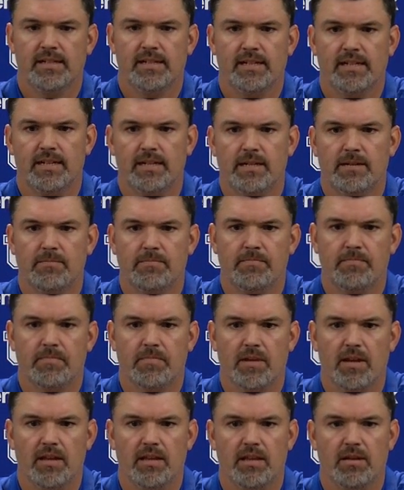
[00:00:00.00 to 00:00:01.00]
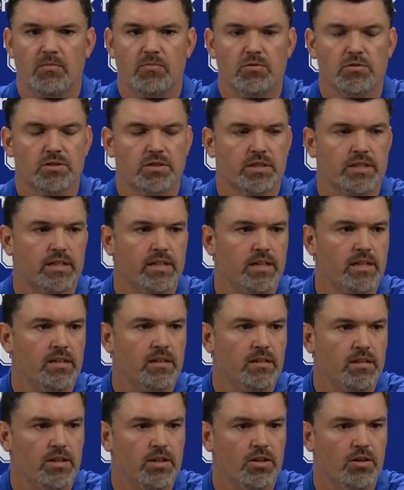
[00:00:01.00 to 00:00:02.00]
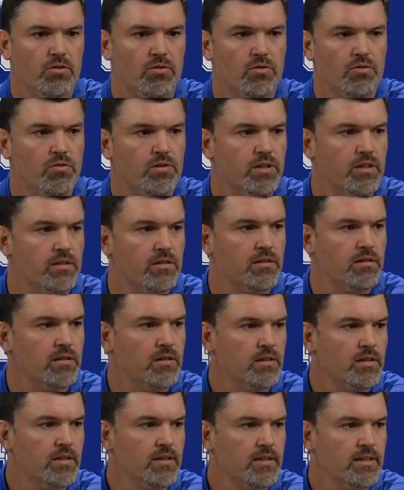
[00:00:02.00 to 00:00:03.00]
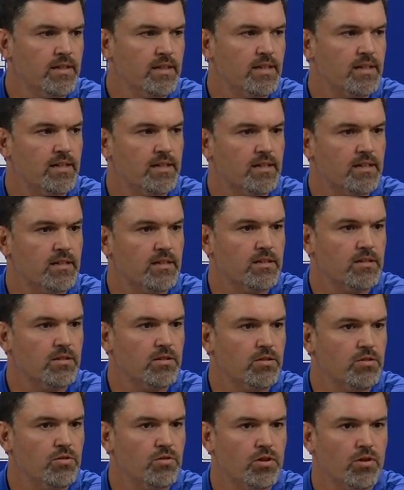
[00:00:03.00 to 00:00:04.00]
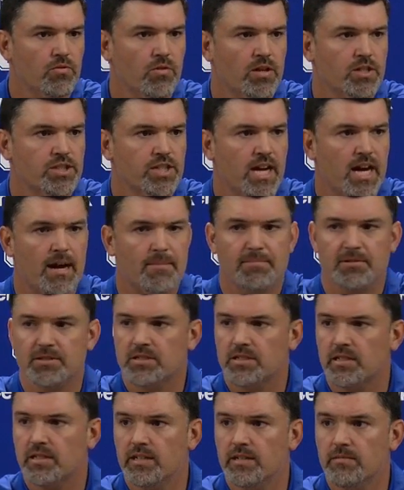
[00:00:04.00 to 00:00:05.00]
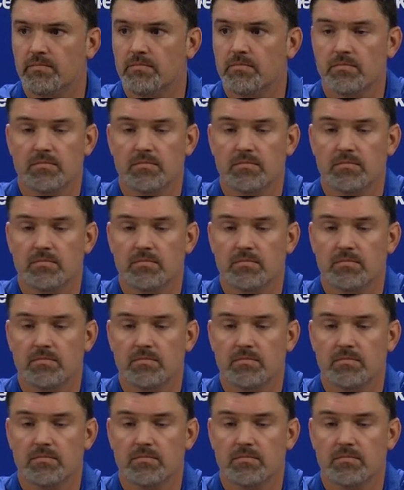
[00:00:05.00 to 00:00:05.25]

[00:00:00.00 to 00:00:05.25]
And then we'll see, you know, who can rush opposite him.